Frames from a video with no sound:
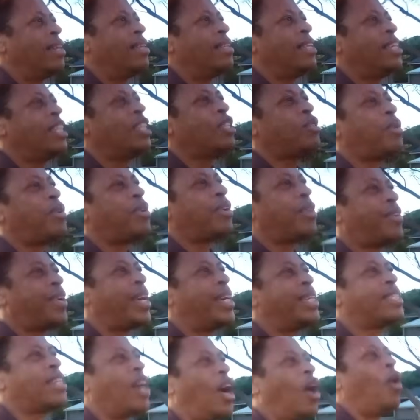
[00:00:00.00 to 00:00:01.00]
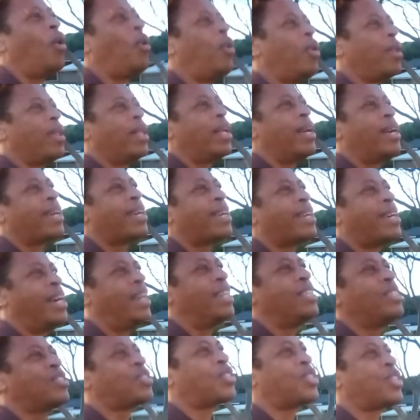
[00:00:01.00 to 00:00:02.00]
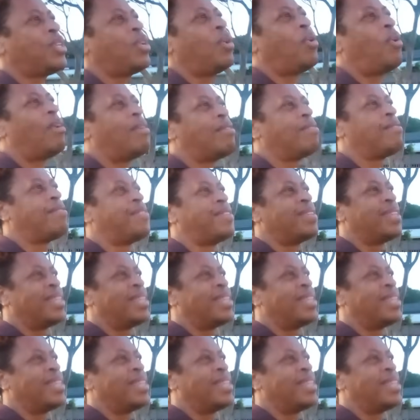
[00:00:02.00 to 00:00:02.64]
they just want to create a whole country of